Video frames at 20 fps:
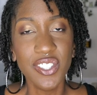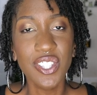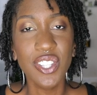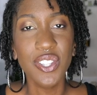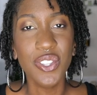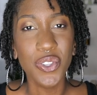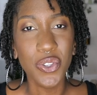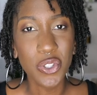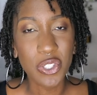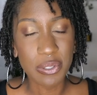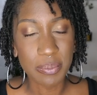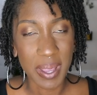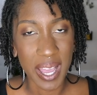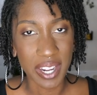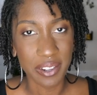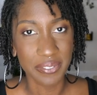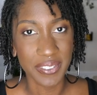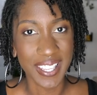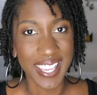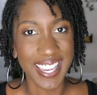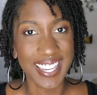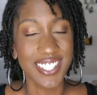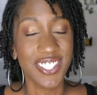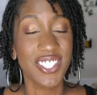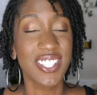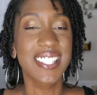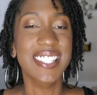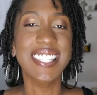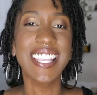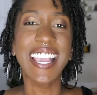to use
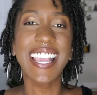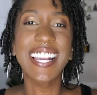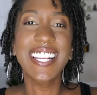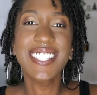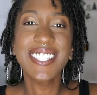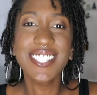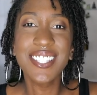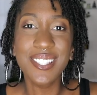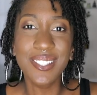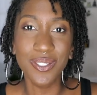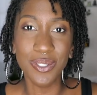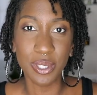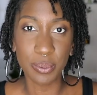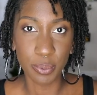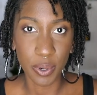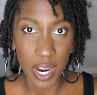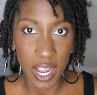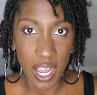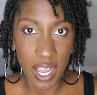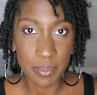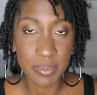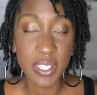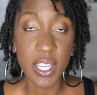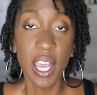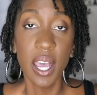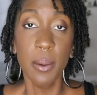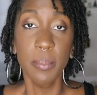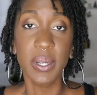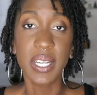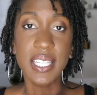modifications and to use props
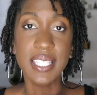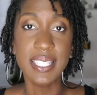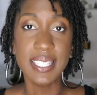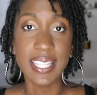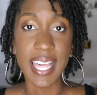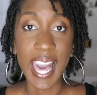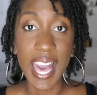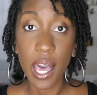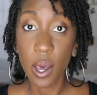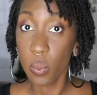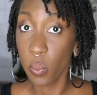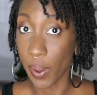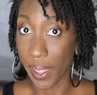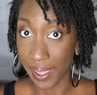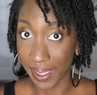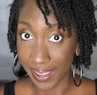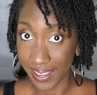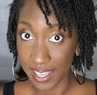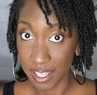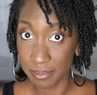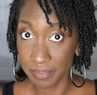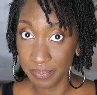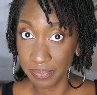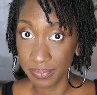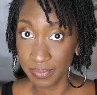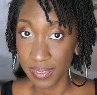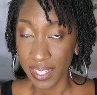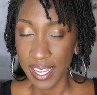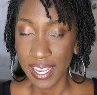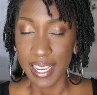because that way,
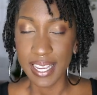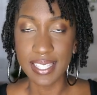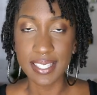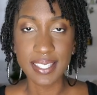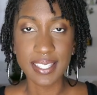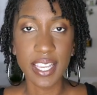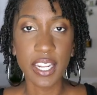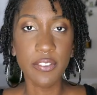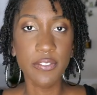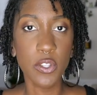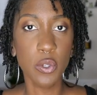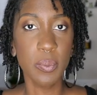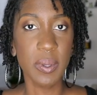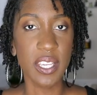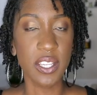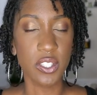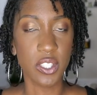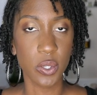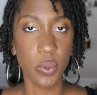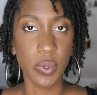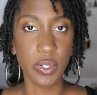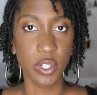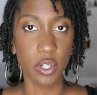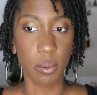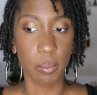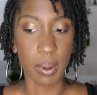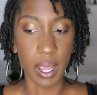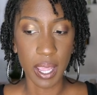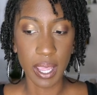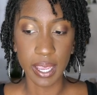instead of you being so in
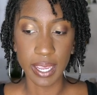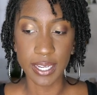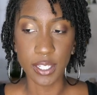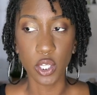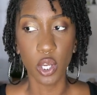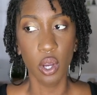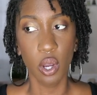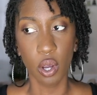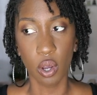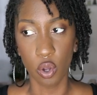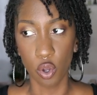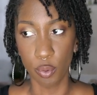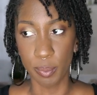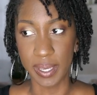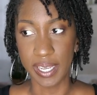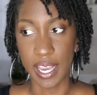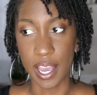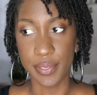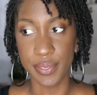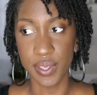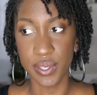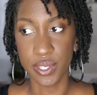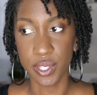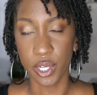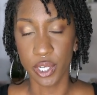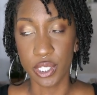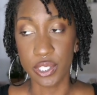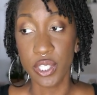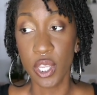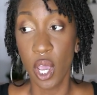your mind, oh my God, this
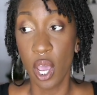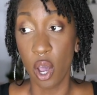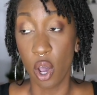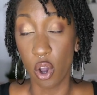hurts.